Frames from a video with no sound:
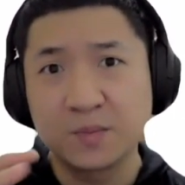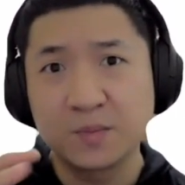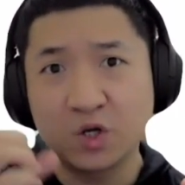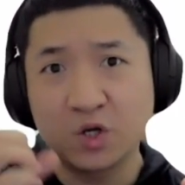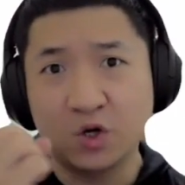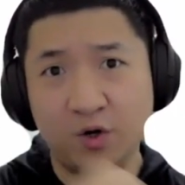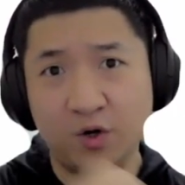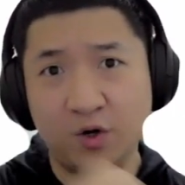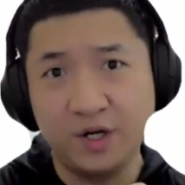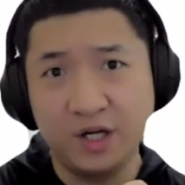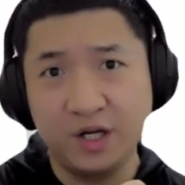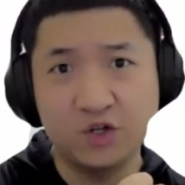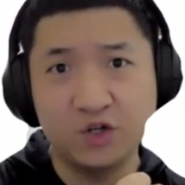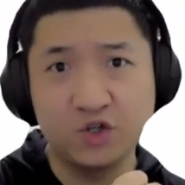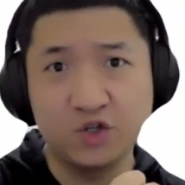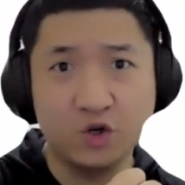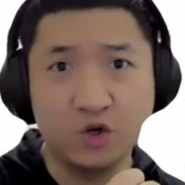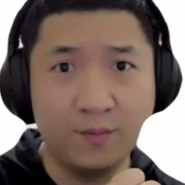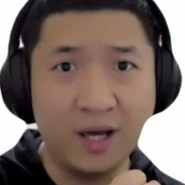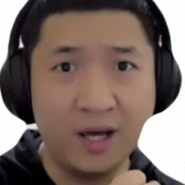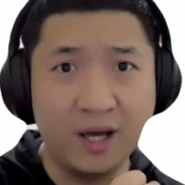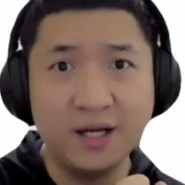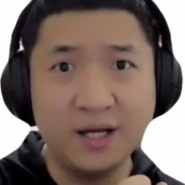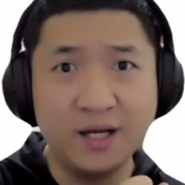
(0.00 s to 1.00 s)
connect your
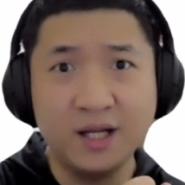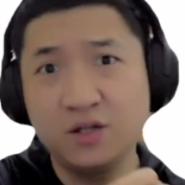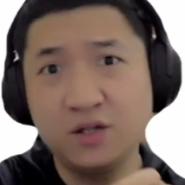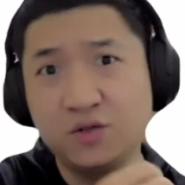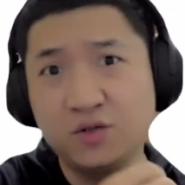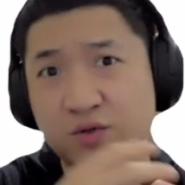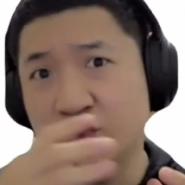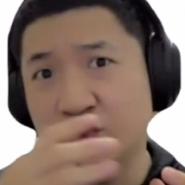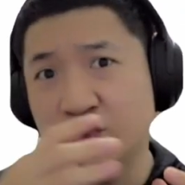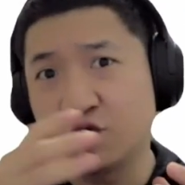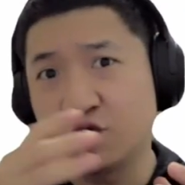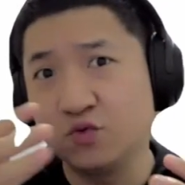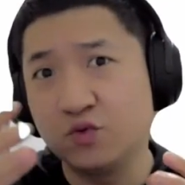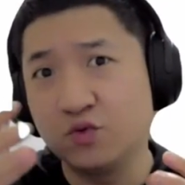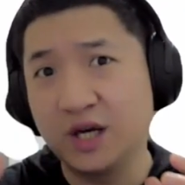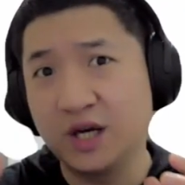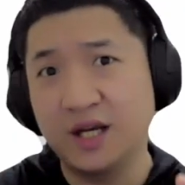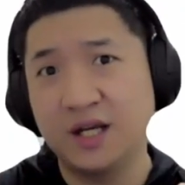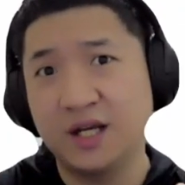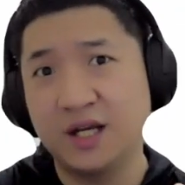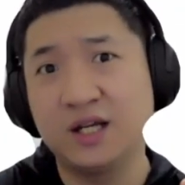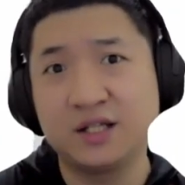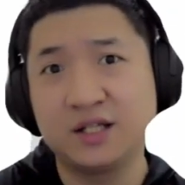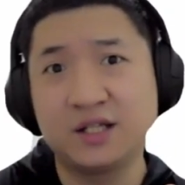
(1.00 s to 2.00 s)
domain name to the Google
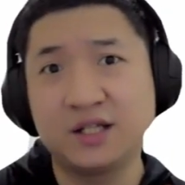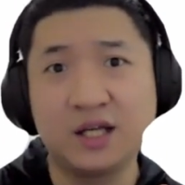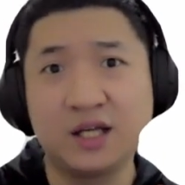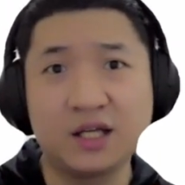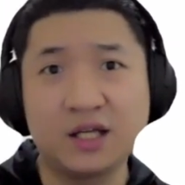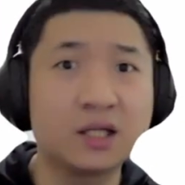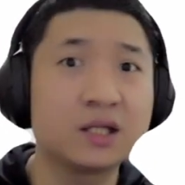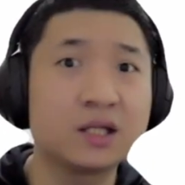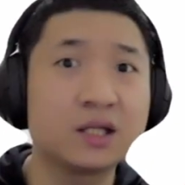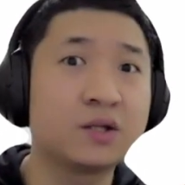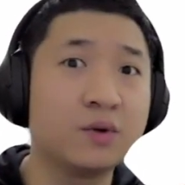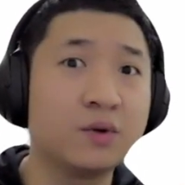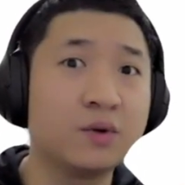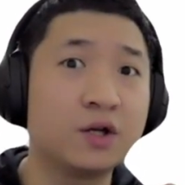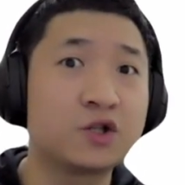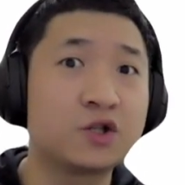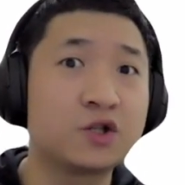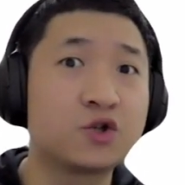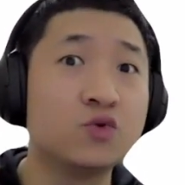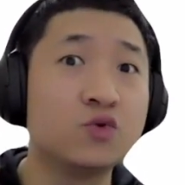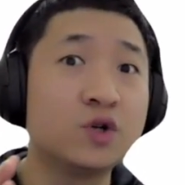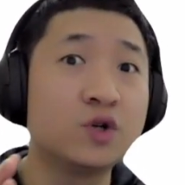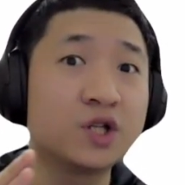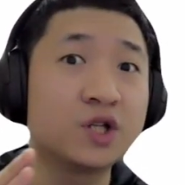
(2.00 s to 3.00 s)
Analytics as well as
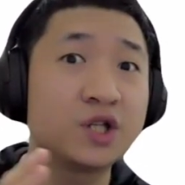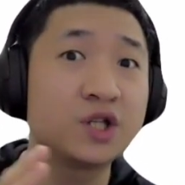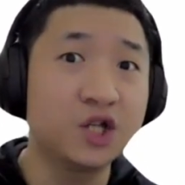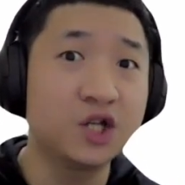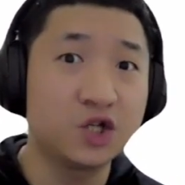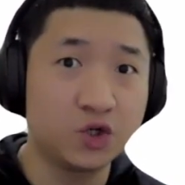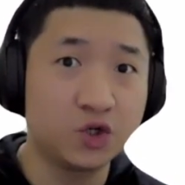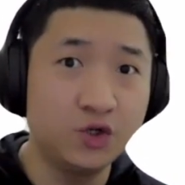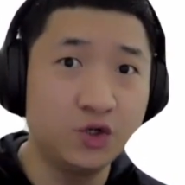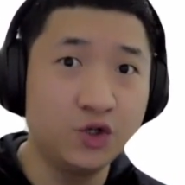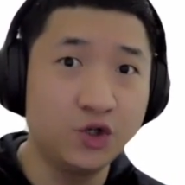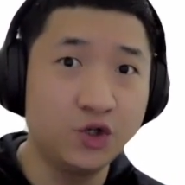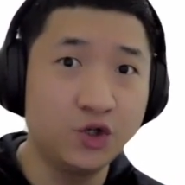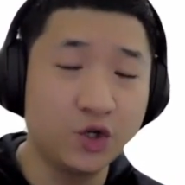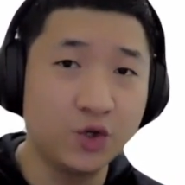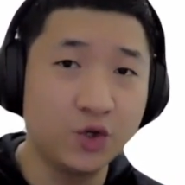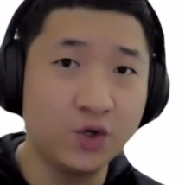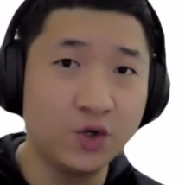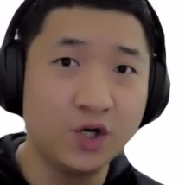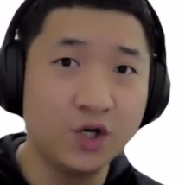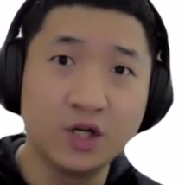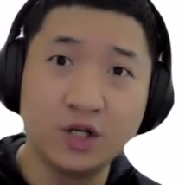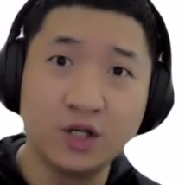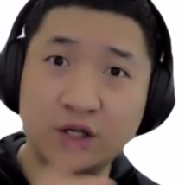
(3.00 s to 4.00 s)
Google Search Console,
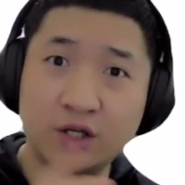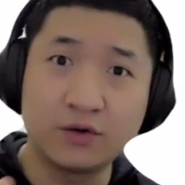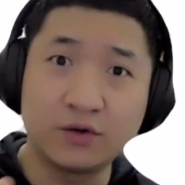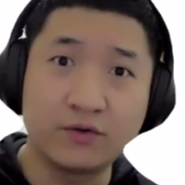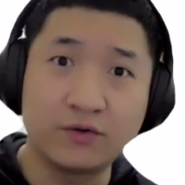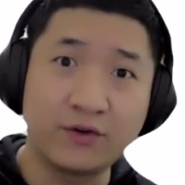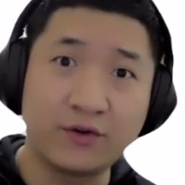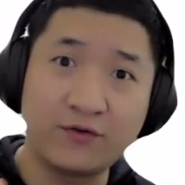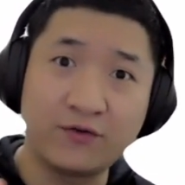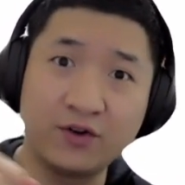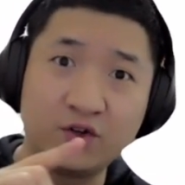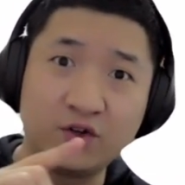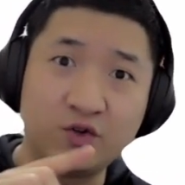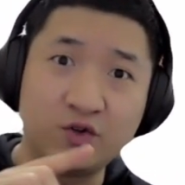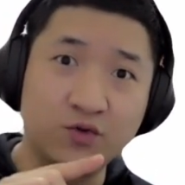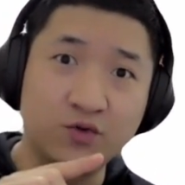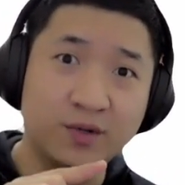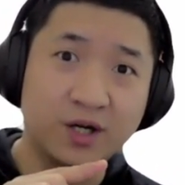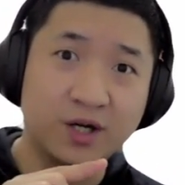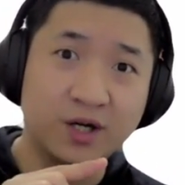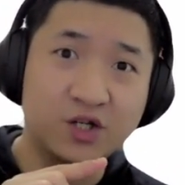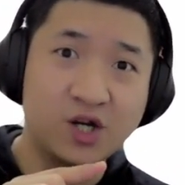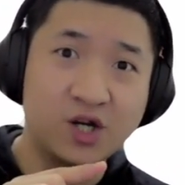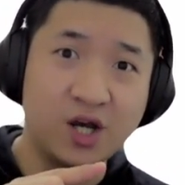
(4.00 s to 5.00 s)
you can refer to
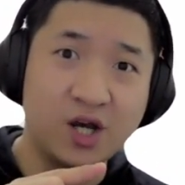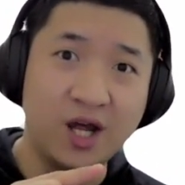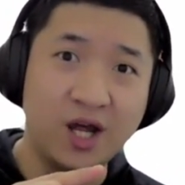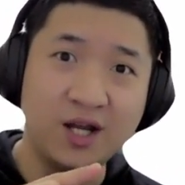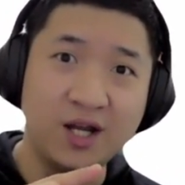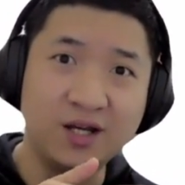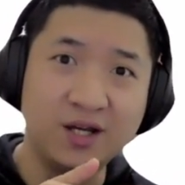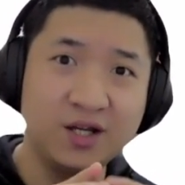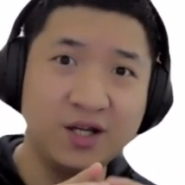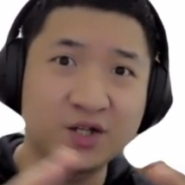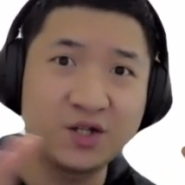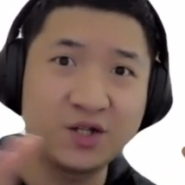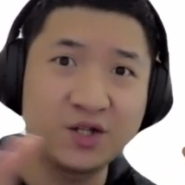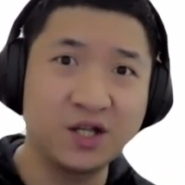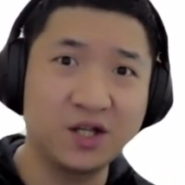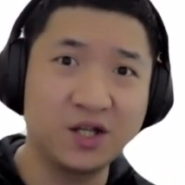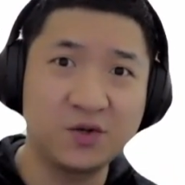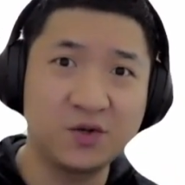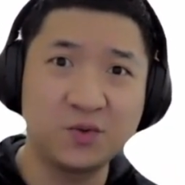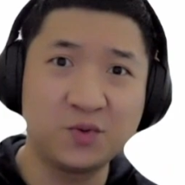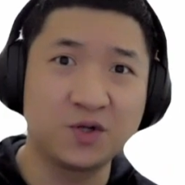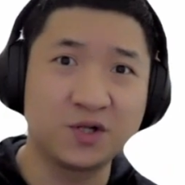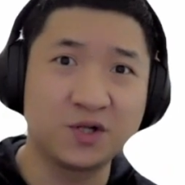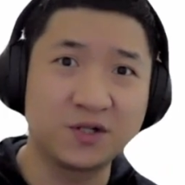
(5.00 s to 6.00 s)
my channel and search
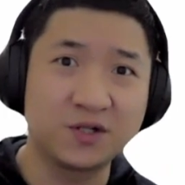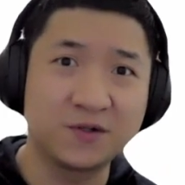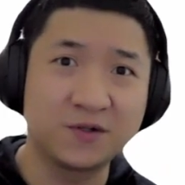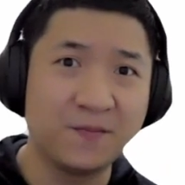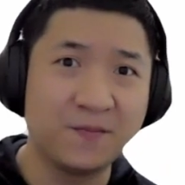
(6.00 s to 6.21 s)
for